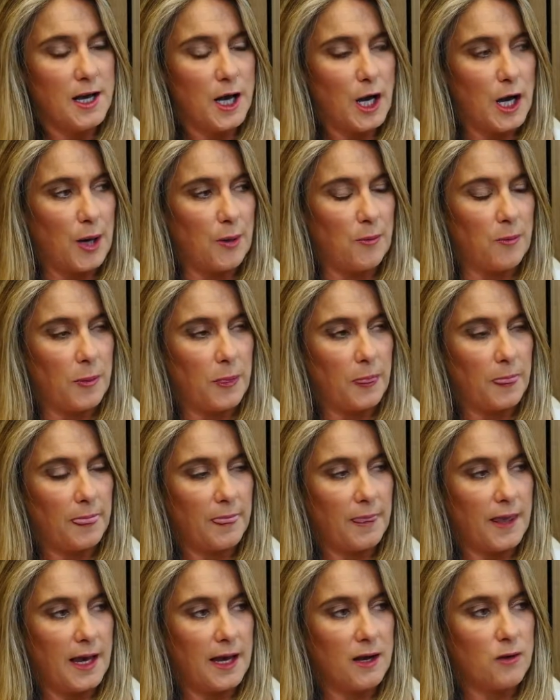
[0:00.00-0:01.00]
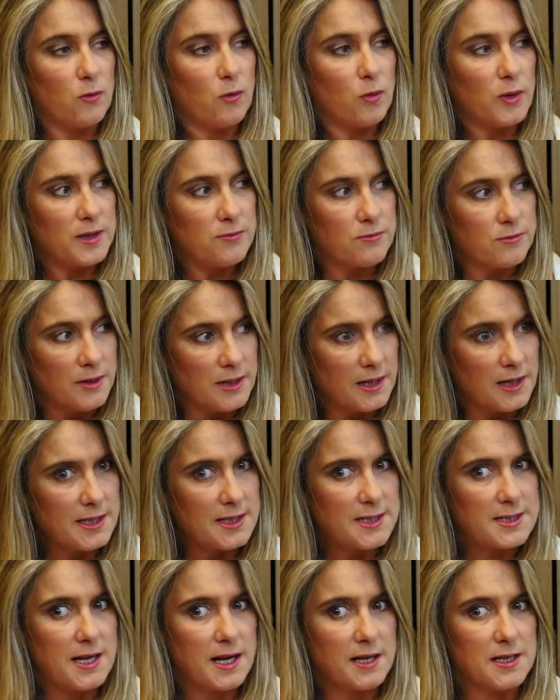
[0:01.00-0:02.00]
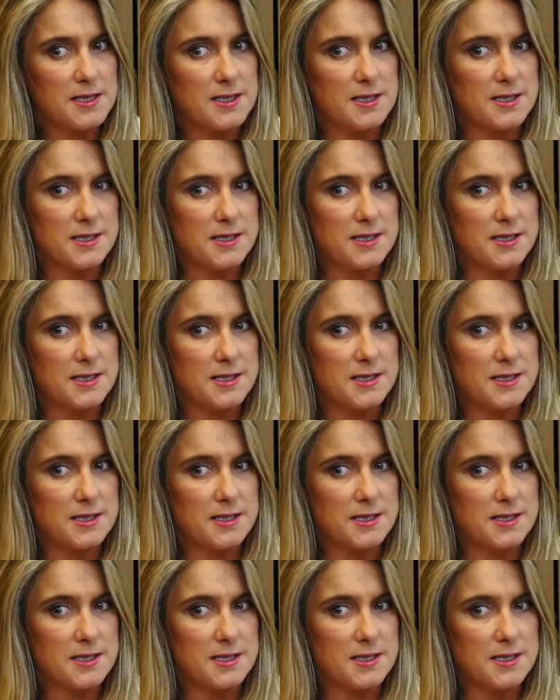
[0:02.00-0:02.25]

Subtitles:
And we really started to